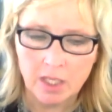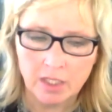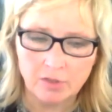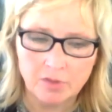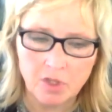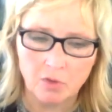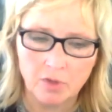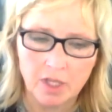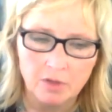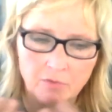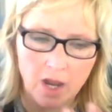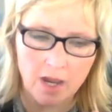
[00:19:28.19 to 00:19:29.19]
you don't
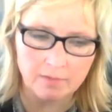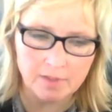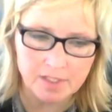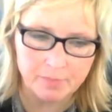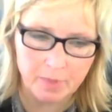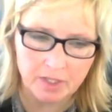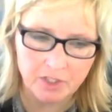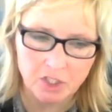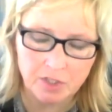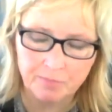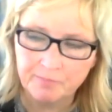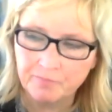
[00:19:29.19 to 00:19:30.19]
get riled as
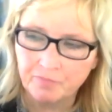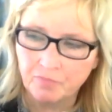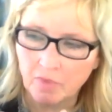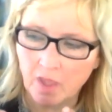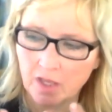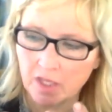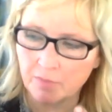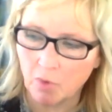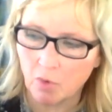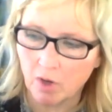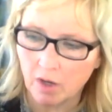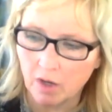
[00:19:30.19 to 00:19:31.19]
much
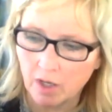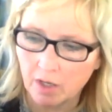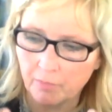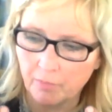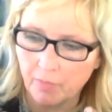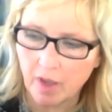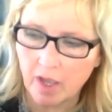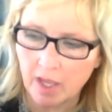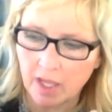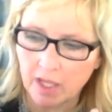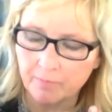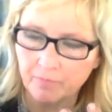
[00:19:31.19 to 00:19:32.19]
anymore
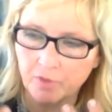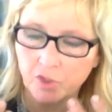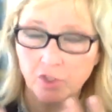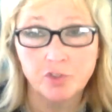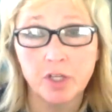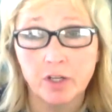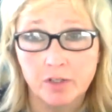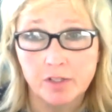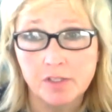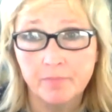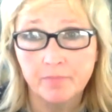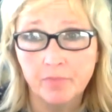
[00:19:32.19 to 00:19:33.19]
by your triggers.